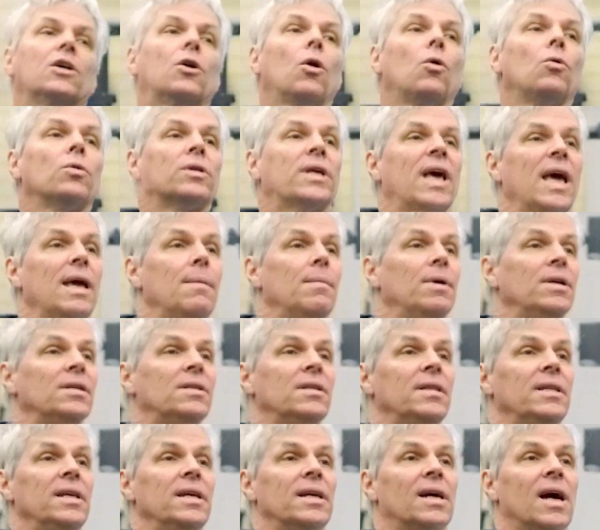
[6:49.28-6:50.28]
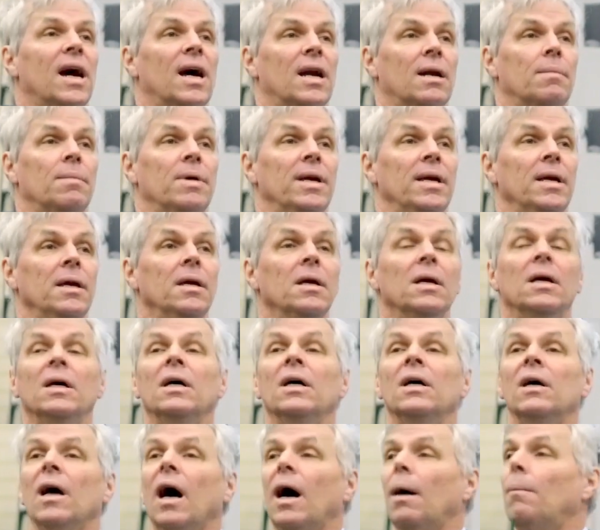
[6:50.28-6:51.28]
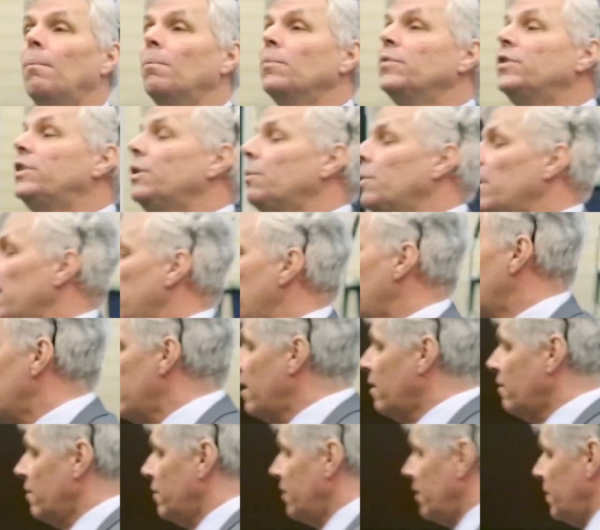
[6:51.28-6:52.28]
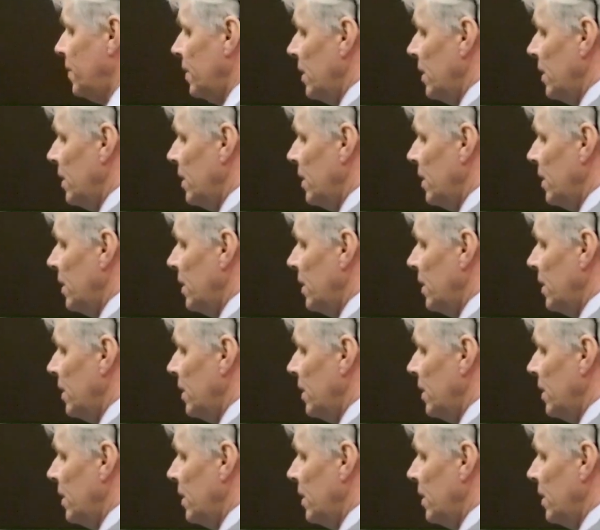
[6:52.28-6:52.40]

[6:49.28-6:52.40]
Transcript: gold came into the economy. Do we have,